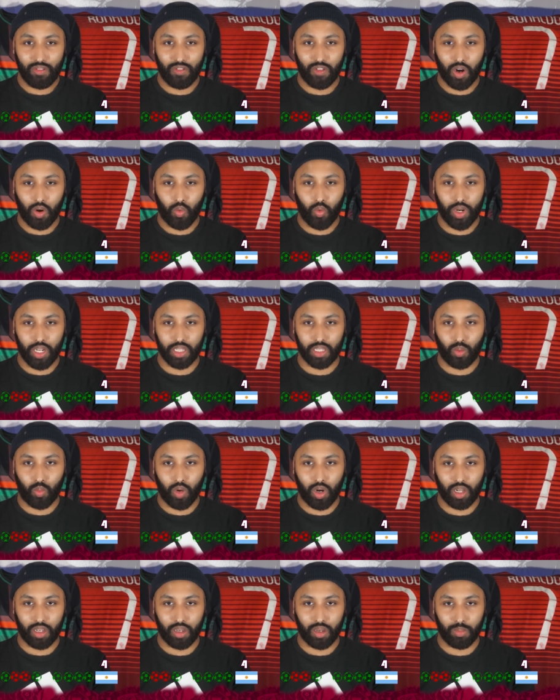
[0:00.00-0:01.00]
for winning the
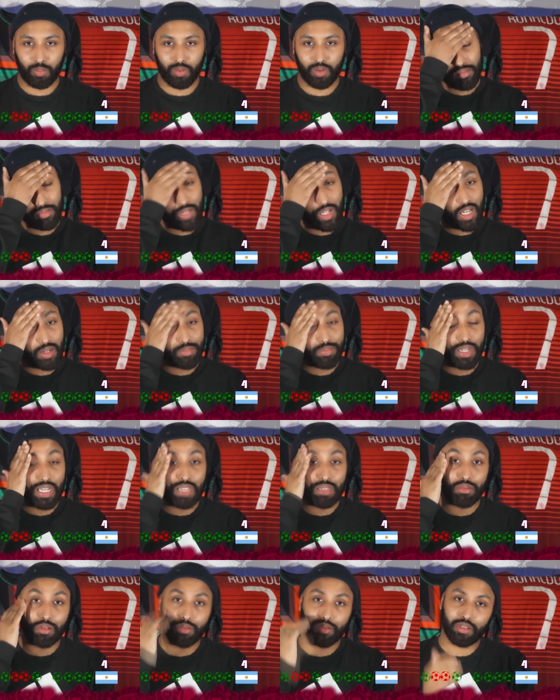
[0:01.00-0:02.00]
World Cup.
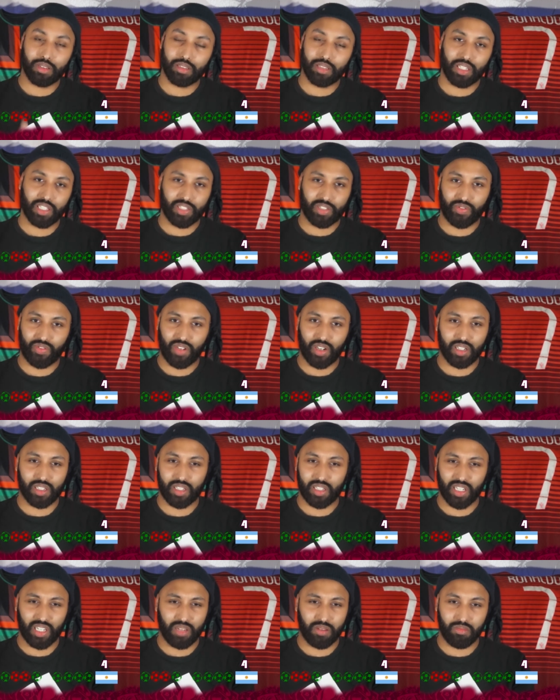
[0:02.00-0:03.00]
Unbelievable. This
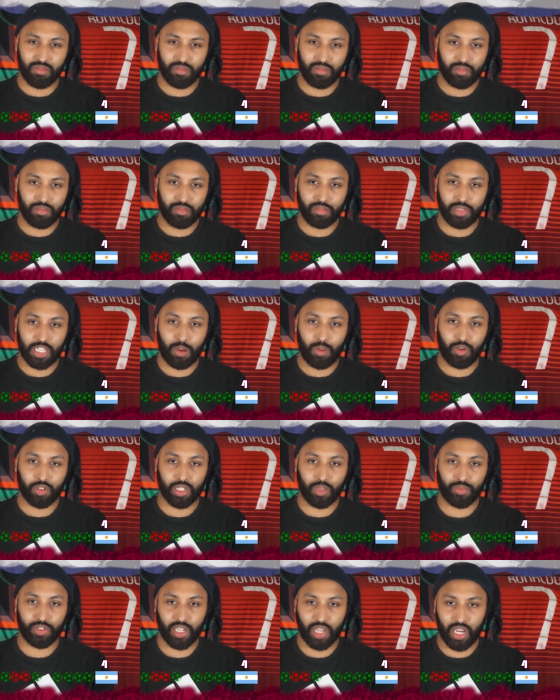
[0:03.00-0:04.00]
France team the
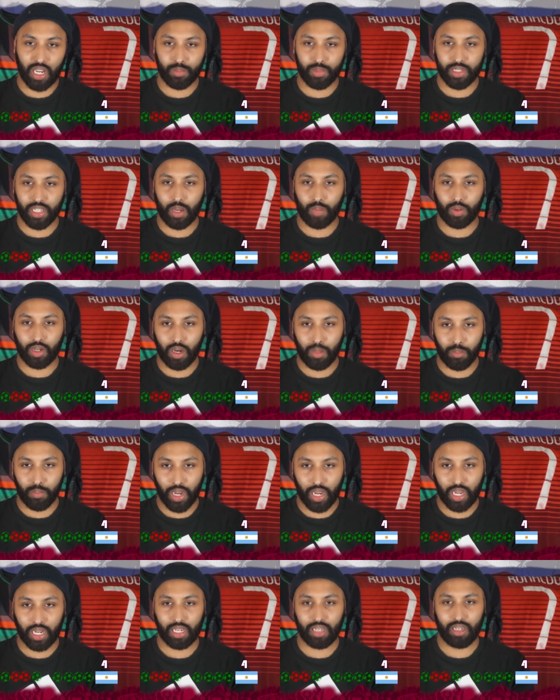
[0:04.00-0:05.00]
amount of time they have come
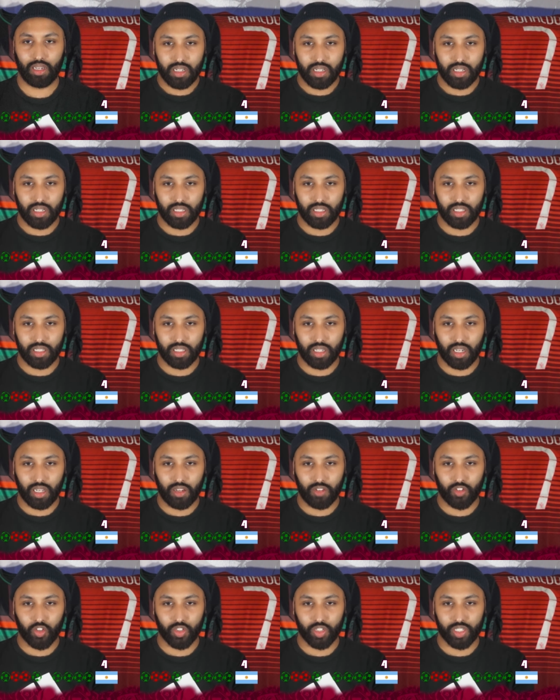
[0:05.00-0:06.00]
back, it's
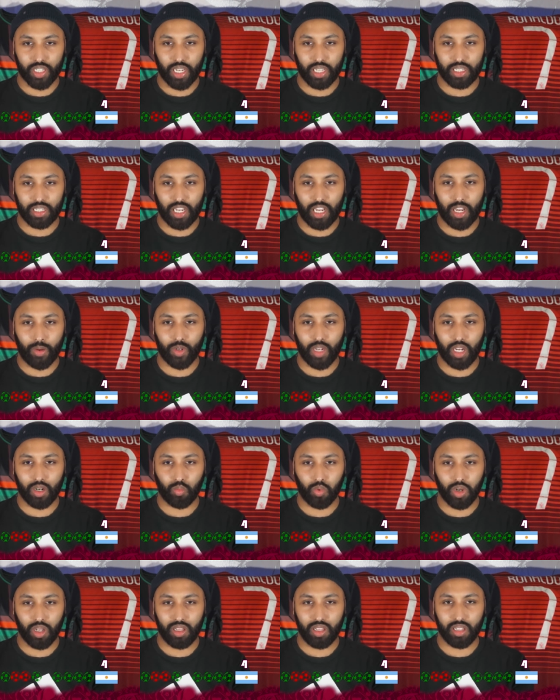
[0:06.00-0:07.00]
enough to say they have
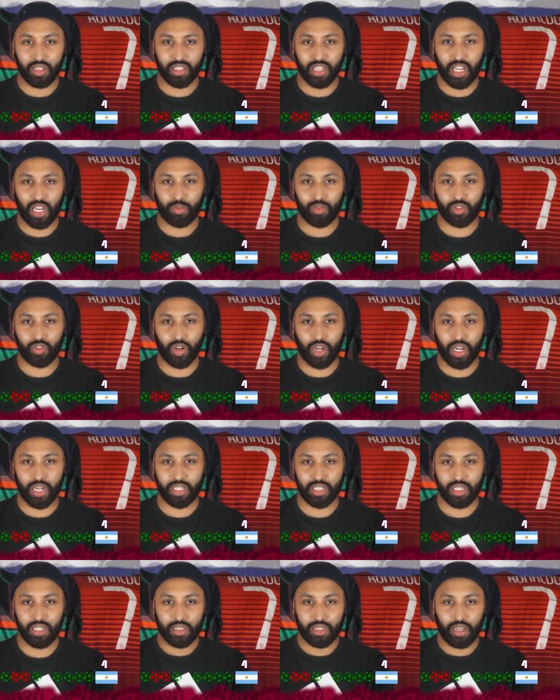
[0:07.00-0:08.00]
done well. They have
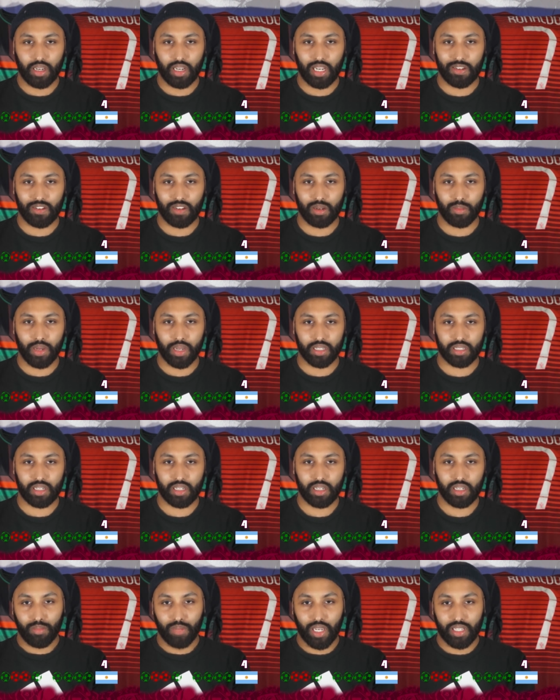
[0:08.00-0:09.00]
tried their level
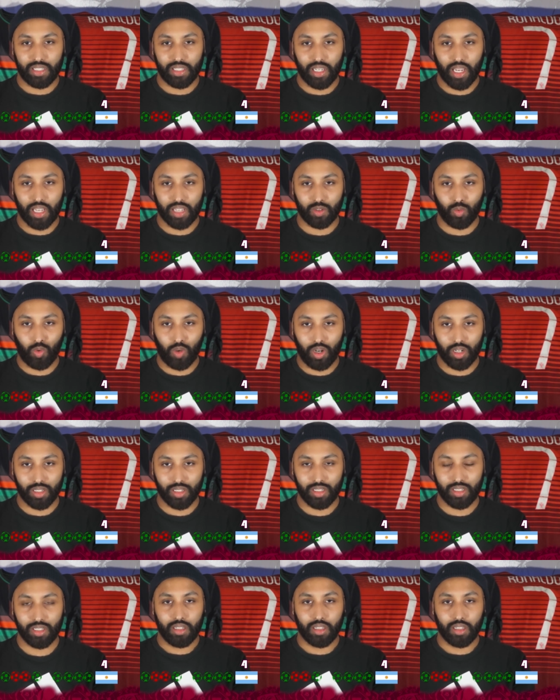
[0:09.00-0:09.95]
best. Messi has won.